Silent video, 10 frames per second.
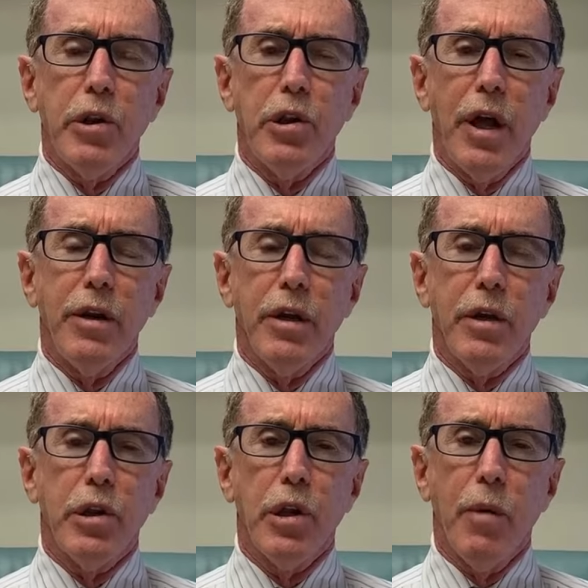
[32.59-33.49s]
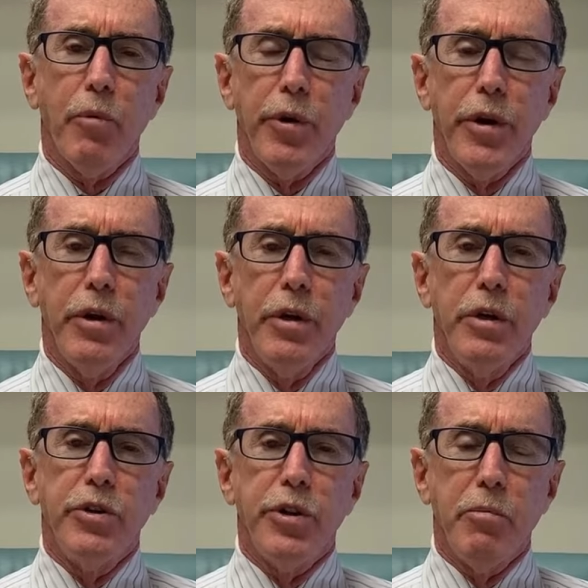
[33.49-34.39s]
sending a summary
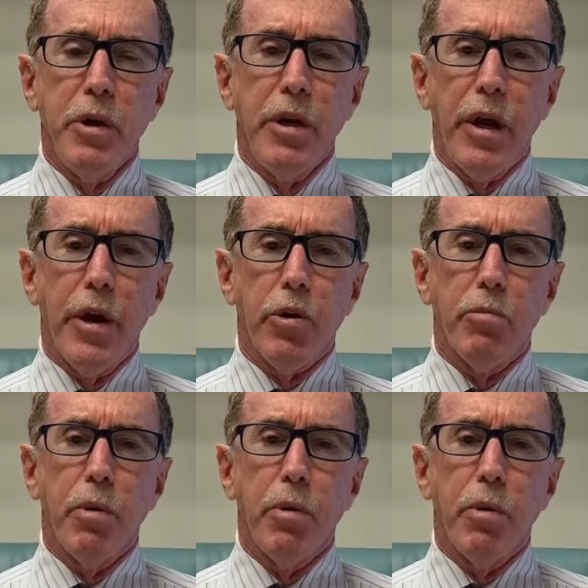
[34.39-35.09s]
to the mediator,